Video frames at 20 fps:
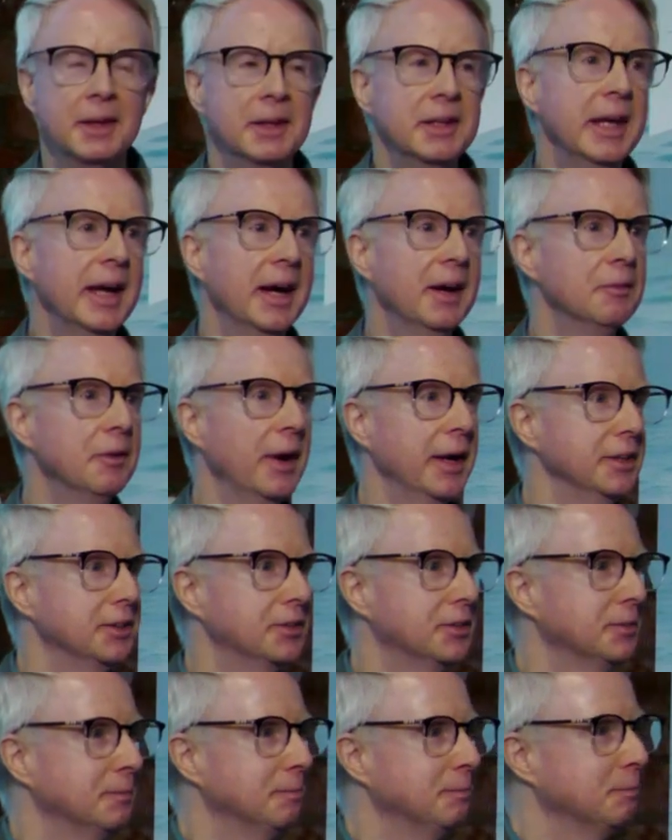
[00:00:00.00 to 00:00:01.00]
Yeah,
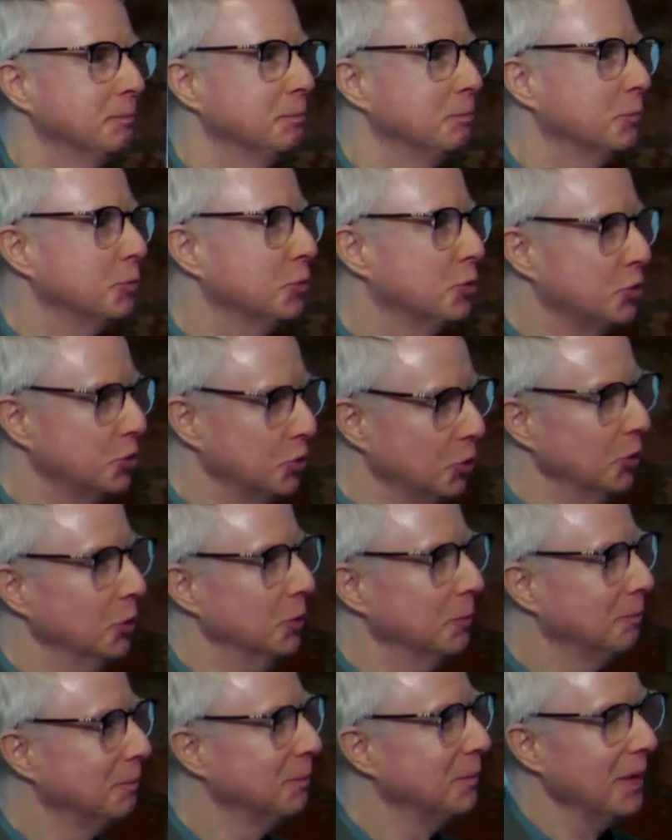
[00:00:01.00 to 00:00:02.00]
right.
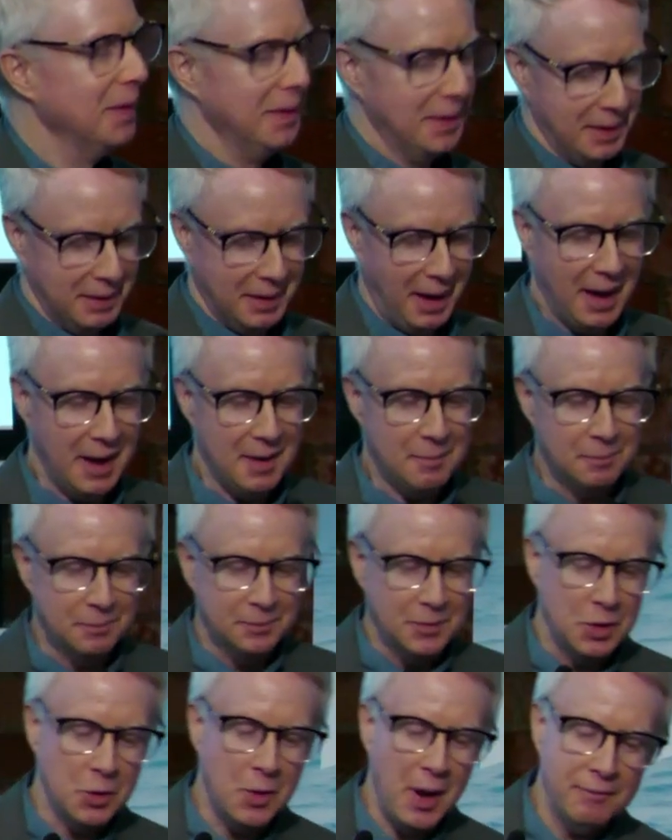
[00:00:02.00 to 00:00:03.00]
Sure. Uh,
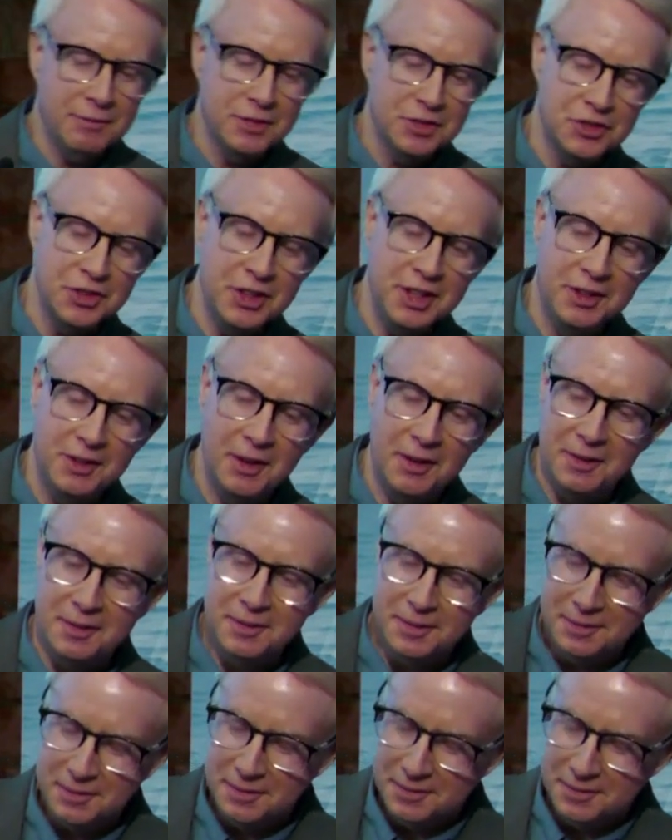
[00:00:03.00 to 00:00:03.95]
you haven't seen uh,